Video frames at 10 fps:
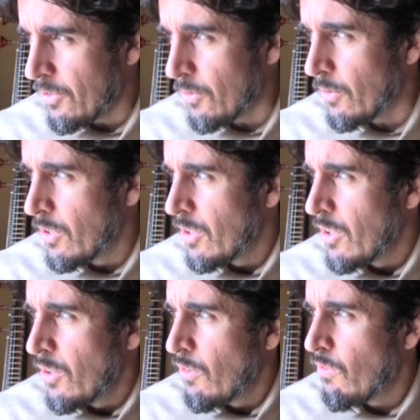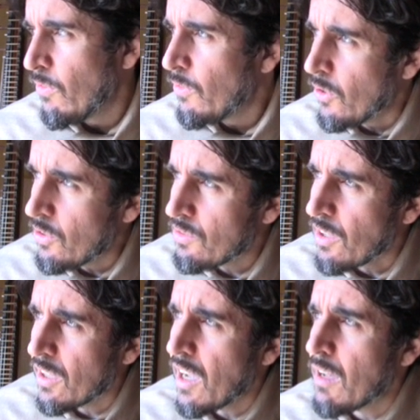to first
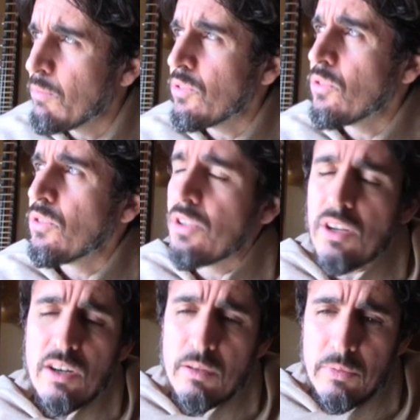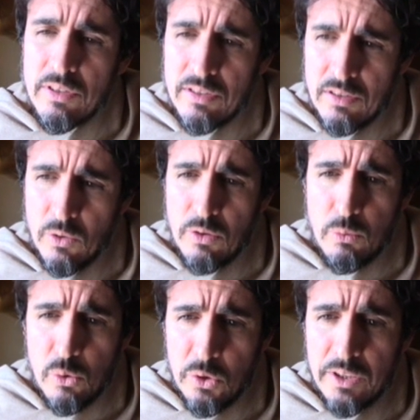accomplish all the karmas or the
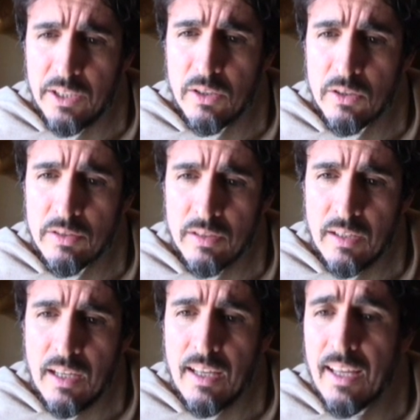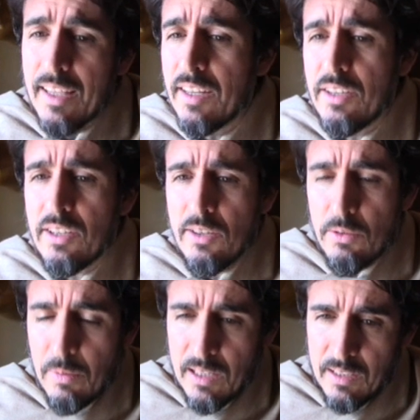worldly goals, and then you can
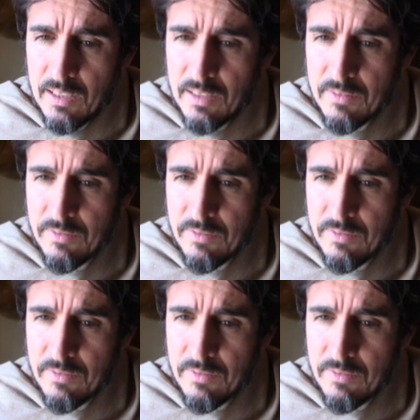do bhakti.